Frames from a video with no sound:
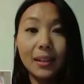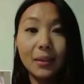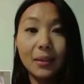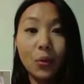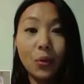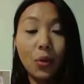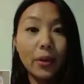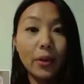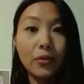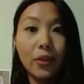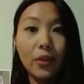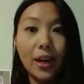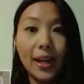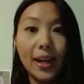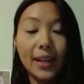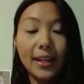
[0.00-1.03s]
War of
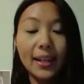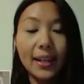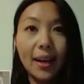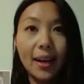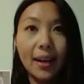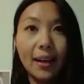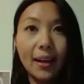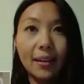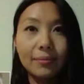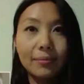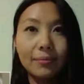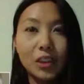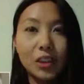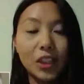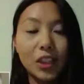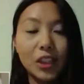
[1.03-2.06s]

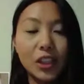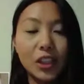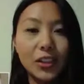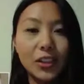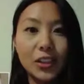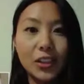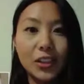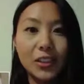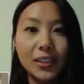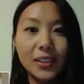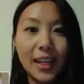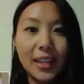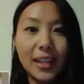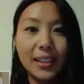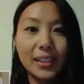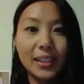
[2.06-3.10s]
Rain, Chasers,
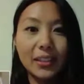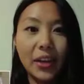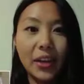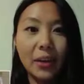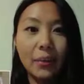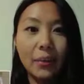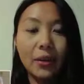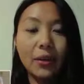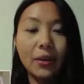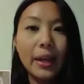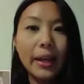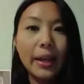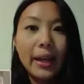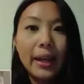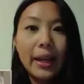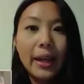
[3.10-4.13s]
and Days of Amber,
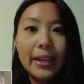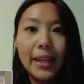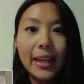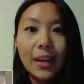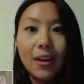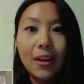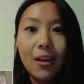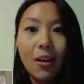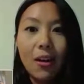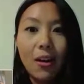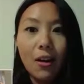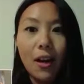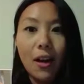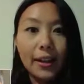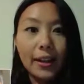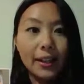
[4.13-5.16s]
they are
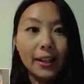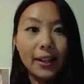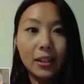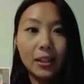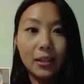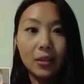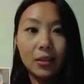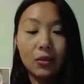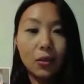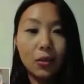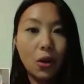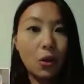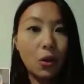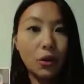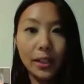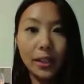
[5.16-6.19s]
all on the Kindle
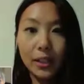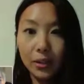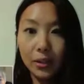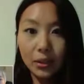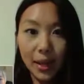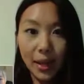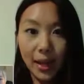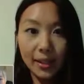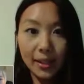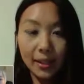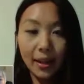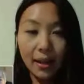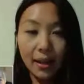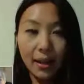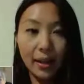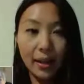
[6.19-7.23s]
for only
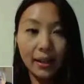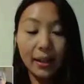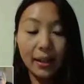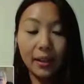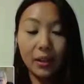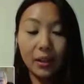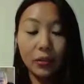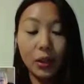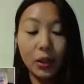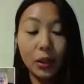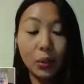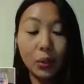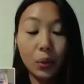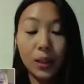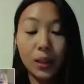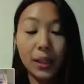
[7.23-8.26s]
$2.99. And if
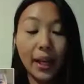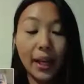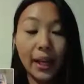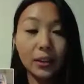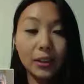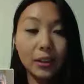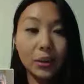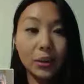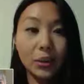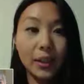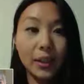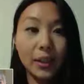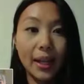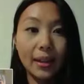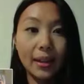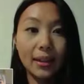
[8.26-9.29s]
you would like to
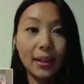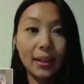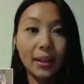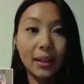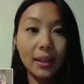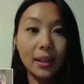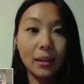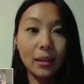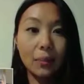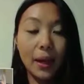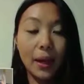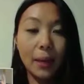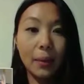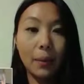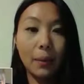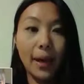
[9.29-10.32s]
get the
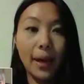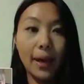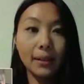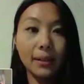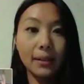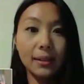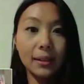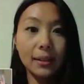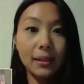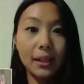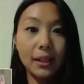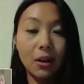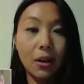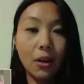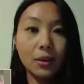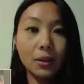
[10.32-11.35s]
paperbacks,
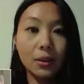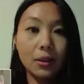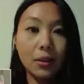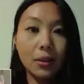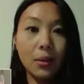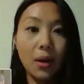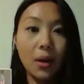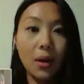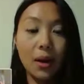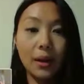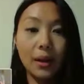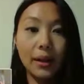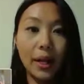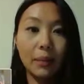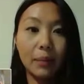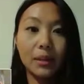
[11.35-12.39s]
they're also on
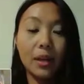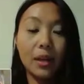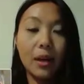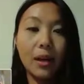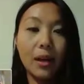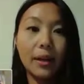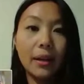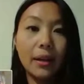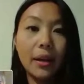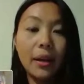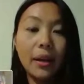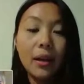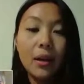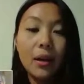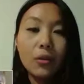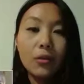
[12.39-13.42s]
Amazon
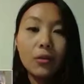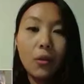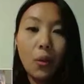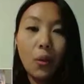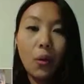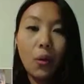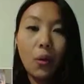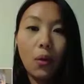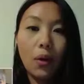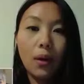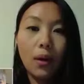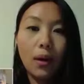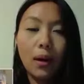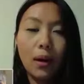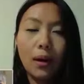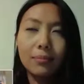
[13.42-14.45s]

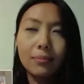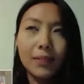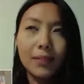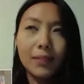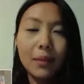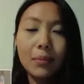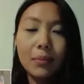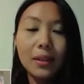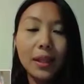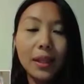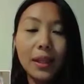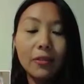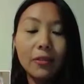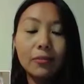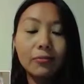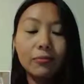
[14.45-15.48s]
for, I
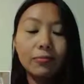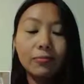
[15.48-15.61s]
believe,